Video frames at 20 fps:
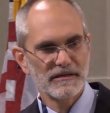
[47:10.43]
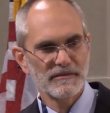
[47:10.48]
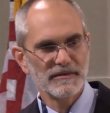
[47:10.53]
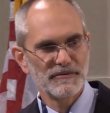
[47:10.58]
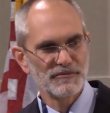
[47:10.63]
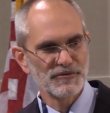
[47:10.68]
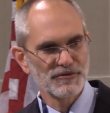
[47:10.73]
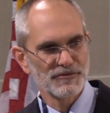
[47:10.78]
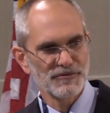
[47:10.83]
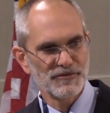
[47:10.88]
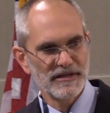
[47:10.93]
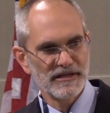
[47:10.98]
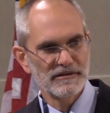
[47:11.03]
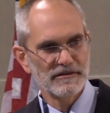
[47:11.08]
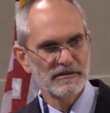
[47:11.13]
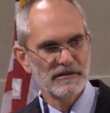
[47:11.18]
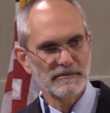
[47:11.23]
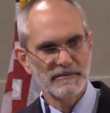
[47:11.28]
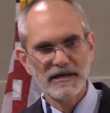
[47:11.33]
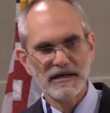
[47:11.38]
he needed people to
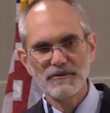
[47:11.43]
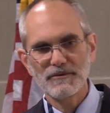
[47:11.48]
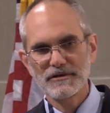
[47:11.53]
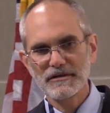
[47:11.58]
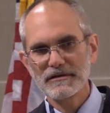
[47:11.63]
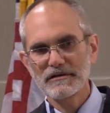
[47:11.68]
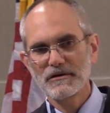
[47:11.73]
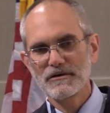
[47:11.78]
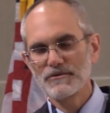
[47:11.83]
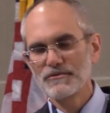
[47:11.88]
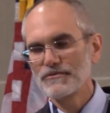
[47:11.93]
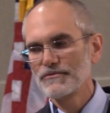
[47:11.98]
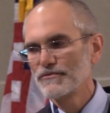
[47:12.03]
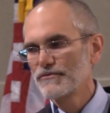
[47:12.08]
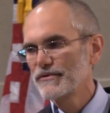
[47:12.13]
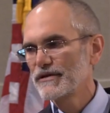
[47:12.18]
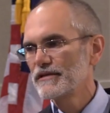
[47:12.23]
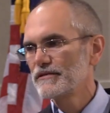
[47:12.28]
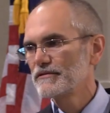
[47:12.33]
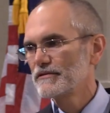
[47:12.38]
read to him. I wanted to go
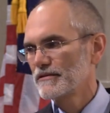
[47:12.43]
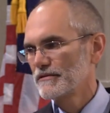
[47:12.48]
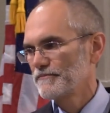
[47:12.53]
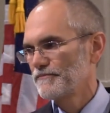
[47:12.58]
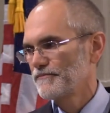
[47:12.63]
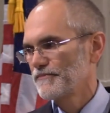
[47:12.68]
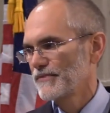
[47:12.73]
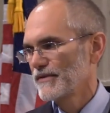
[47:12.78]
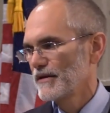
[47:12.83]
read to him.